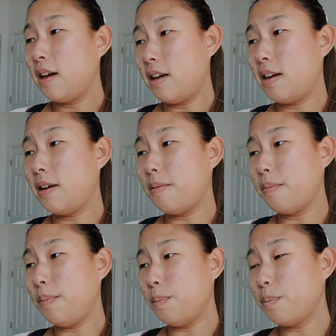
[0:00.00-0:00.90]

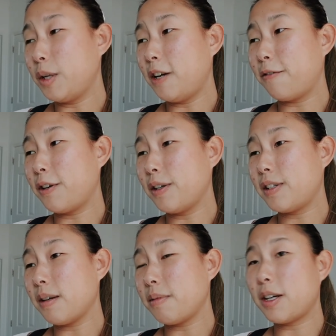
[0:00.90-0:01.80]
But
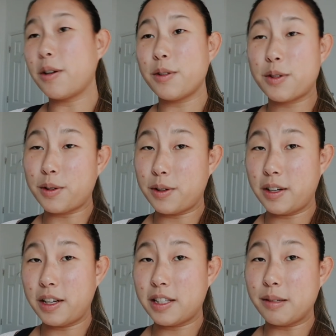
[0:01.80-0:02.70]
first I'm gonna go to the store
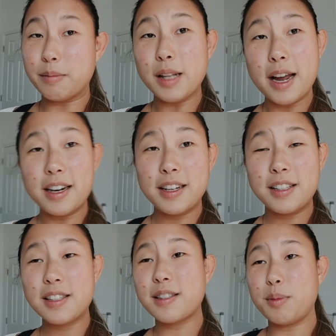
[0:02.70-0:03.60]
and get some
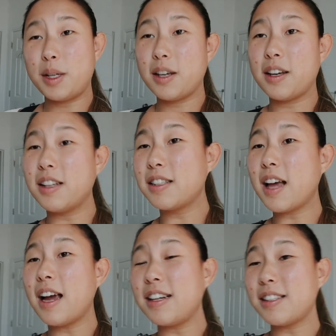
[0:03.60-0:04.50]
lettuce because
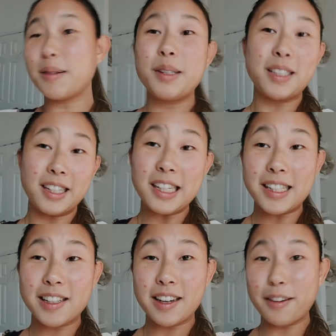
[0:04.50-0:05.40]
I need something to eat
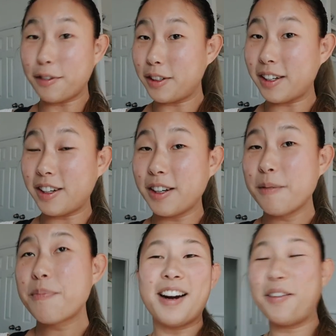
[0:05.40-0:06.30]
tonight for dinner.
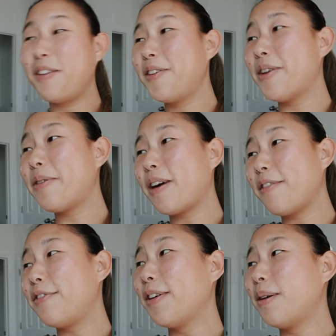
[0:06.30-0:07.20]
I don't even know what
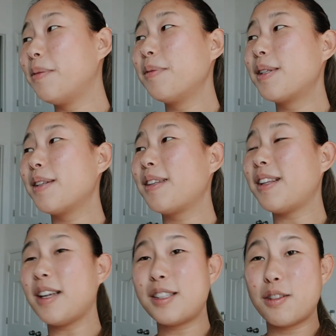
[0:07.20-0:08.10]
I've filmed
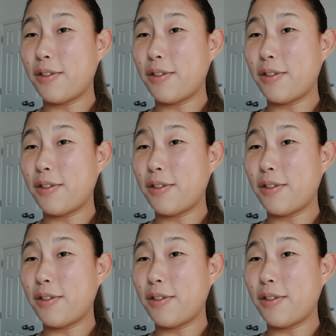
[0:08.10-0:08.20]
thus